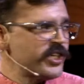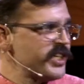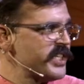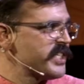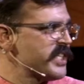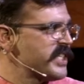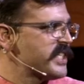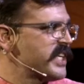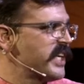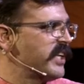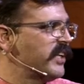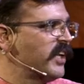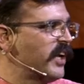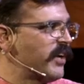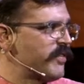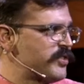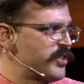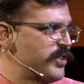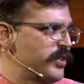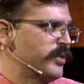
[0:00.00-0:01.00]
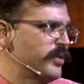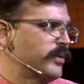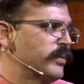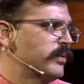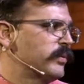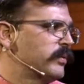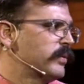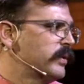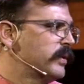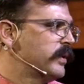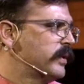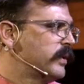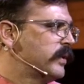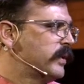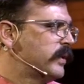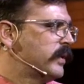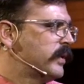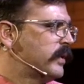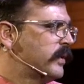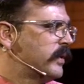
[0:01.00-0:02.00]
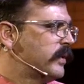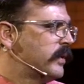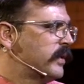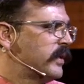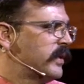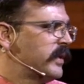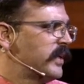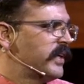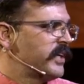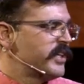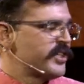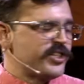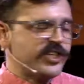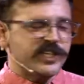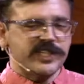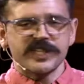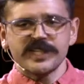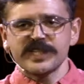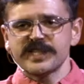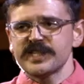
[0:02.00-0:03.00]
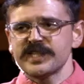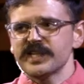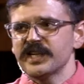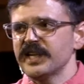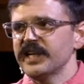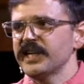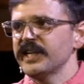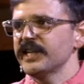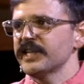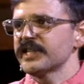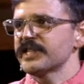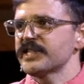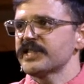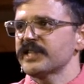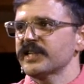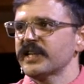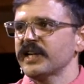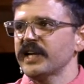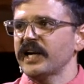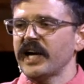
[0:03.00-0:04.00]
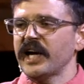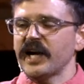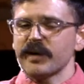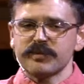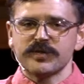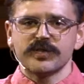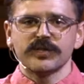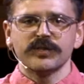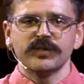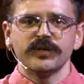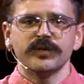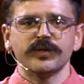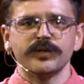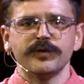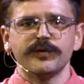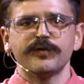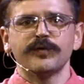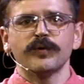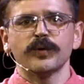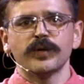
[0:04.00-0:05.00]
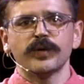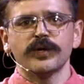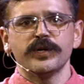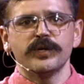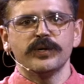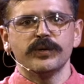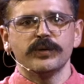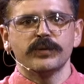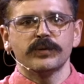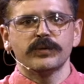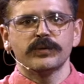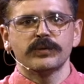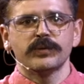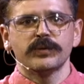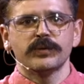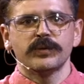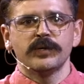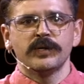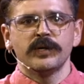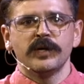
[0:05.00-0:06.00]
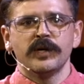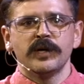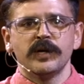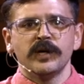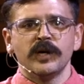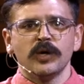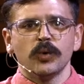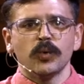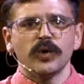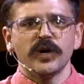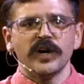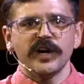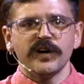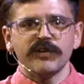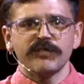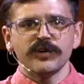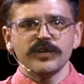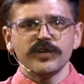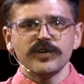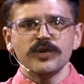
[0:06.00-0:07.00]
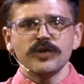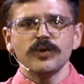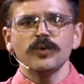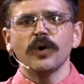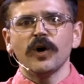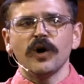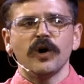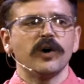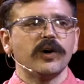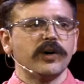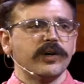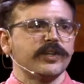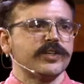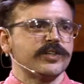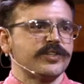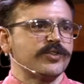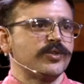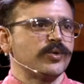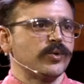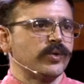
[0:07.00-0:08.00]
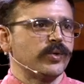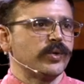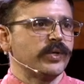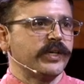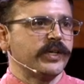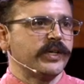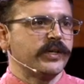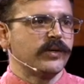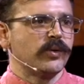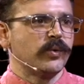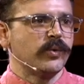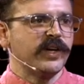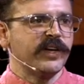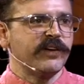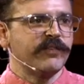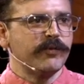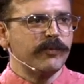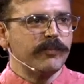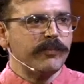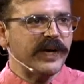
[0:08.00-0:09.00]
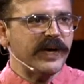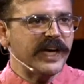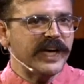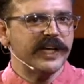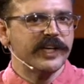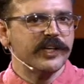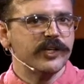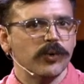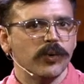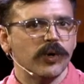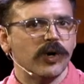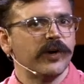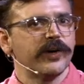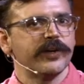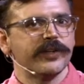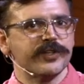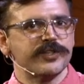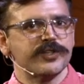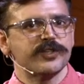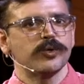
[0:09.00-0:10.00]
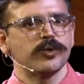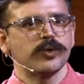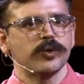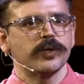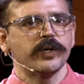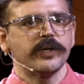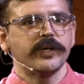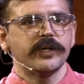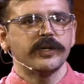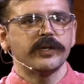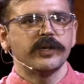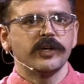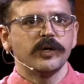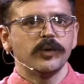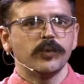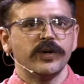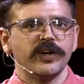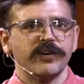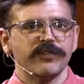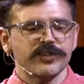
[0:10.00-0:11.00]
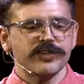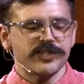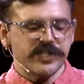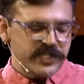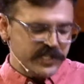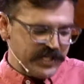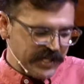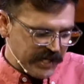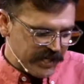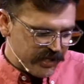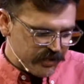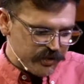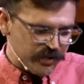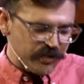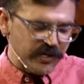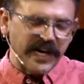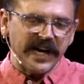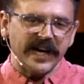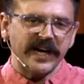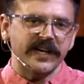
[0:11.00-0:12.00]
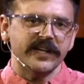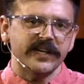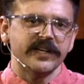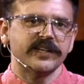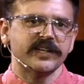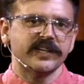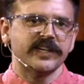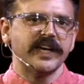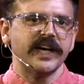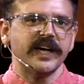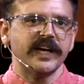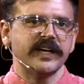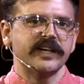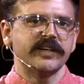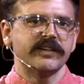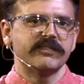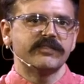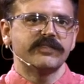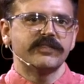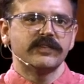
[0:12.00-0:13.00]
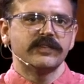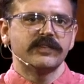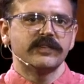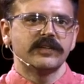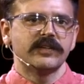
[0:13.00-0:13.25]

Jesus, he loves you. Jesus, he is absolutely for you wherever you are in the story, whatever man you are in the story, whatever stage you're at in the cave,